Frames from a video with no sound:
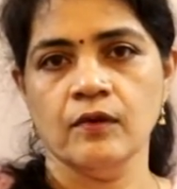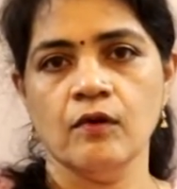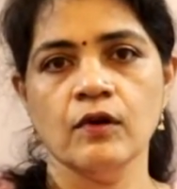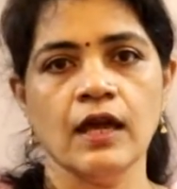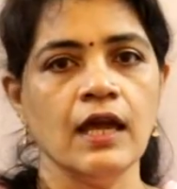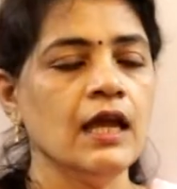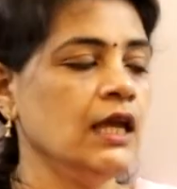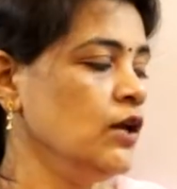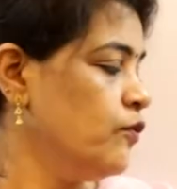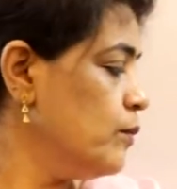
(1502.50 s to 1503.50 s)
Okay,
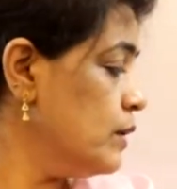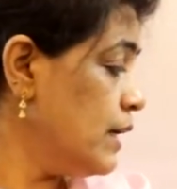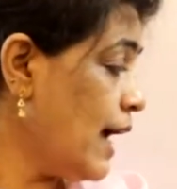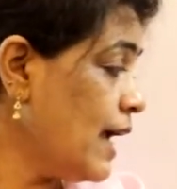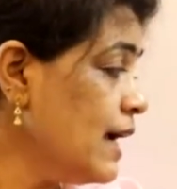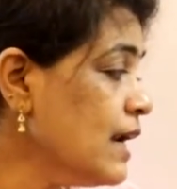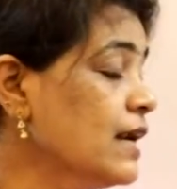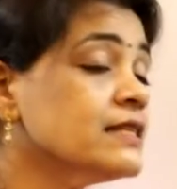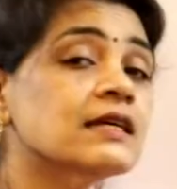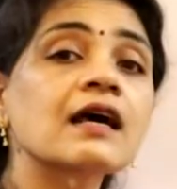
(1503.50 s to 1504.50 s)
if
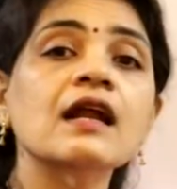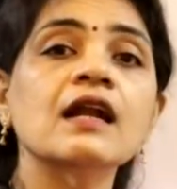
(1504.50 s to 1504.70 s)
diagonals are